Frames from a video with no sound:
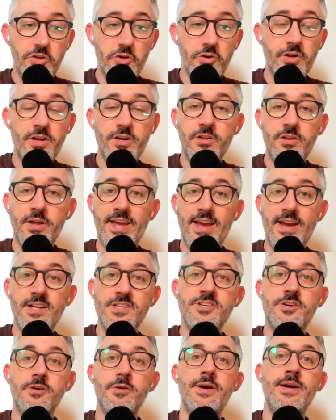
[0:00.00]
you're going to click
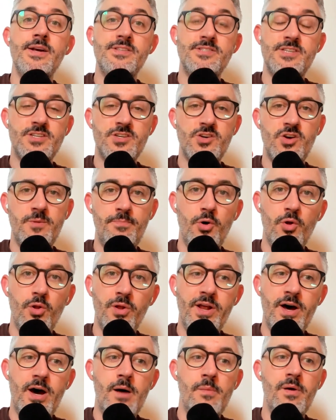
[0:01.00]
end screens. It's going to
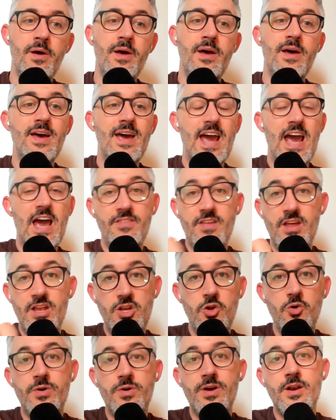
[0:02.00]
pull it up, and
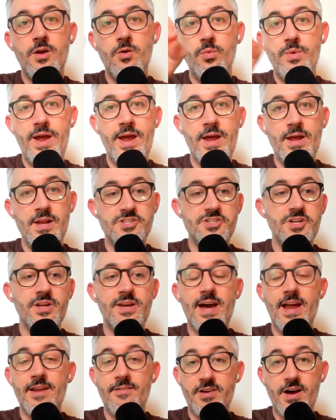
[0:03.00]
then you can arrange
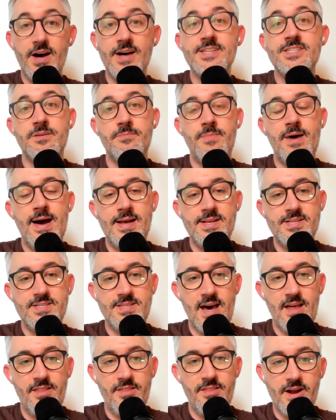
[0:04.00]
and kind of
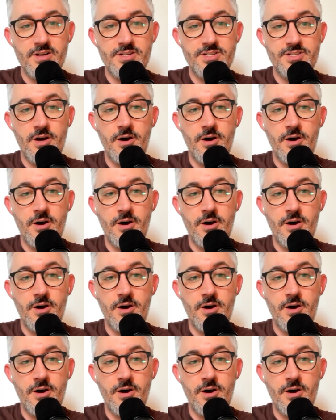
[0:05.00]
customize that there.